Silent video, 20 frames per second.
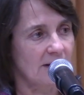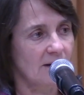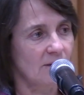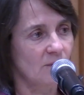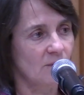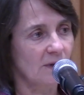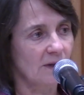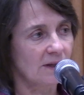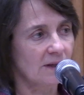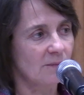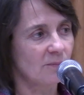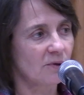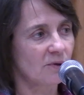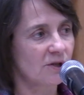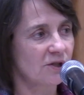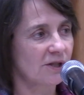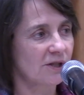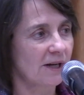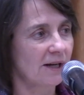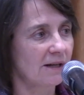and really
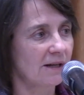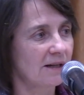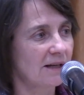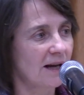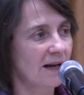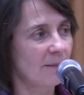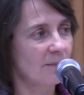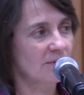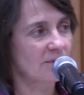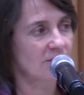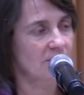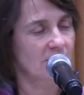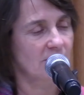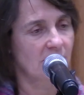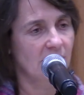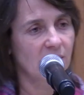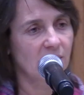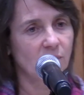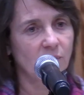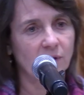appreciated the opportunity to